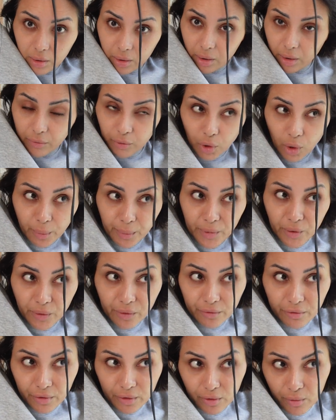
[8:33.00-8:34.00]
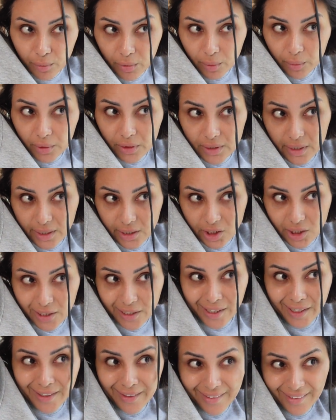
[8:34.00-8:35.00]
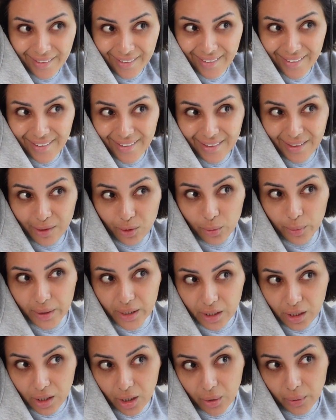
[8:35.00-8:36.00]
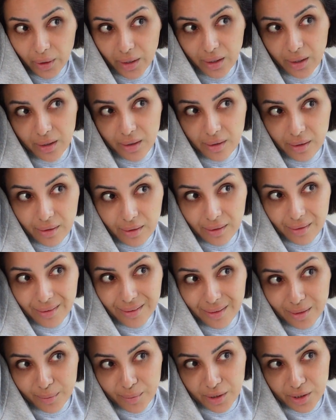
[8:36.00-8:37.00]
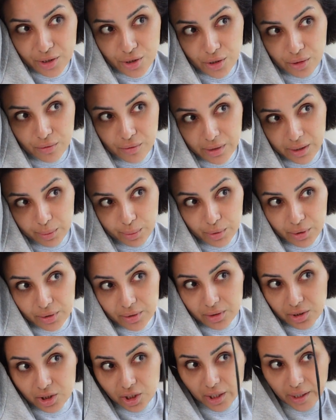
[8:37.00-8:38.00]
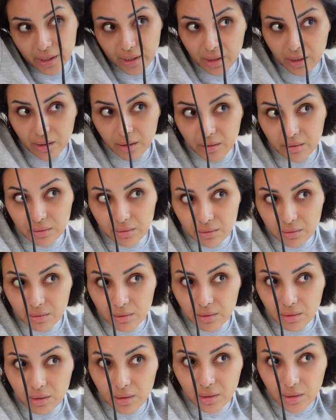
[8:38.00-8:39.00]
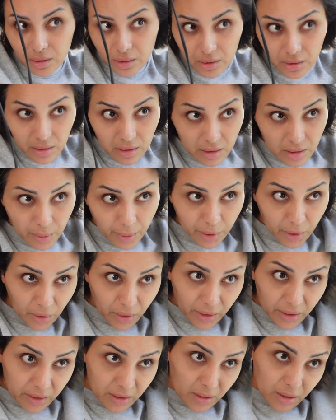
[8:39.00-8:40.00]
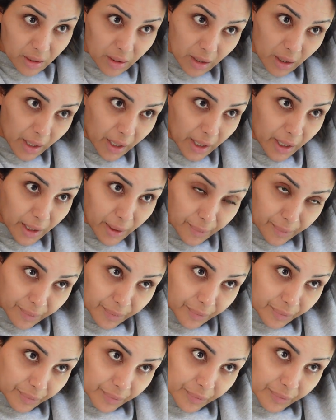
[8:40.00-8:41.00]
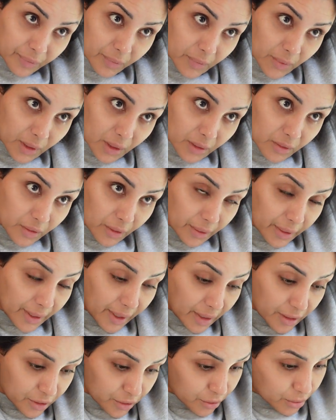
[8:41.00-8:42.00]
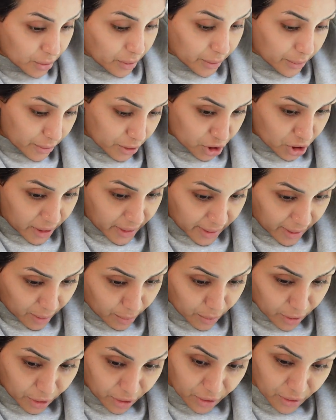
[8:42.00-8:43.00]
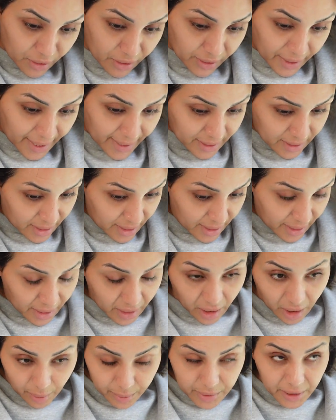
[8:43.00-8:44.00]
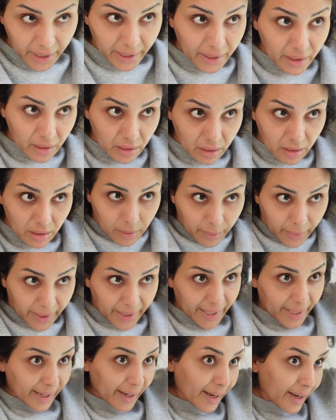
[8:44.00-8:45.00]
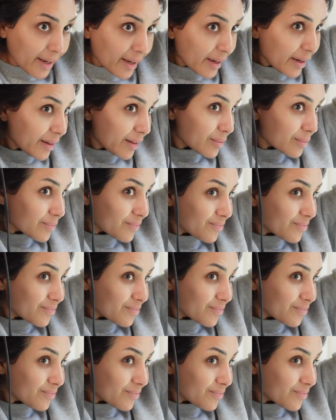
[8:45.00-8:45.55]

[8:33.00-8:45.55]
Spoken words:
I've got a mirror in front of me, but it's actually a little bit lower. Maybe I should have really put the chair here, to be honest. So yeah, I just thought I would share that with you. That's the little update. My hair...